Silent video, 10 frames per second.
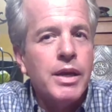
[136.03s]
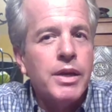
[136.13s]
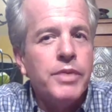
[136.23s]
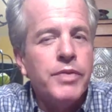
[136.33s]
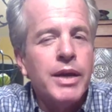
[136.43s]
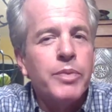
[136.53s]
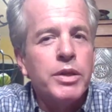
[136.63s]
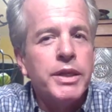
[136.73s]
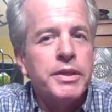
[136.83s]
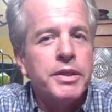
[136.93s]
You've got to
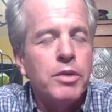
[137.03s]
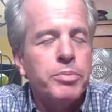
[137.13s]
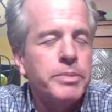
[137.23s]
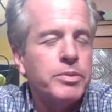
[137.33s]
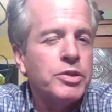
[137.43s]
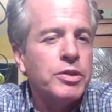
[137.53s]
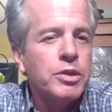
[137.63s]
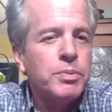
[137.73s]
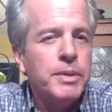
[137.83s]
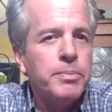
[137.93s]
really get to know people, because
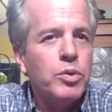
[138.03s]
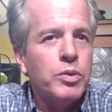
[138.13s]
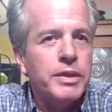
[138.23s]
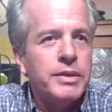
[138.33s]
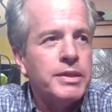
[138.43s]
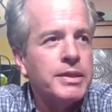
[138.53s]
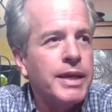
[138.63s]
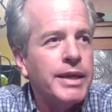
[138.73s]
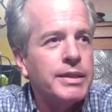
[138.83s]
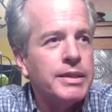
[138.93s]
there's people in this
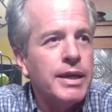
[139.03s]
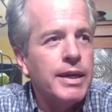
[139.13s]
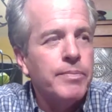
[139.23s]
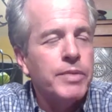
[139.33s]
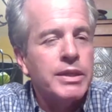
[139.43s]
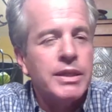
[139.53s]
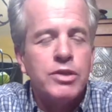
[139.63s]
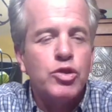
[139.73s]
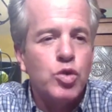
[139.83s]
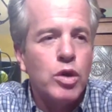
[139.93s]
day and time that get
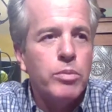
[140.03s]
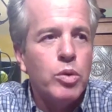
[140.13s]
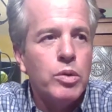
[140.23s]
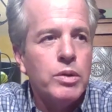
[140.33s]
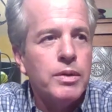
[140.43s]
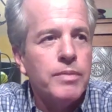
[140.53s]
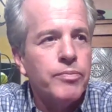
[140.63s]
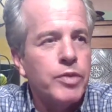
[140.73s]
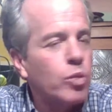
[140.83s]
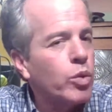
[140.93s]
in trouble
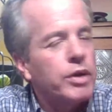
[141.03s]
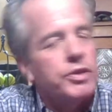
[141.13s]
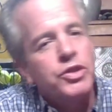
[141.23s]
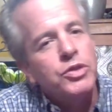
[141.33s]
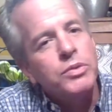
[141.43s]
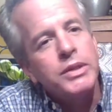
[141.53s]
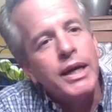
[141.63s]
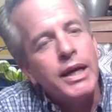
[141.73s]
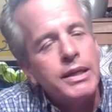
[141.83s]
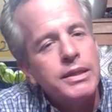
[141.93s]
that are wearing a suit and
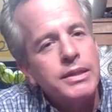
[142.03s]
tie.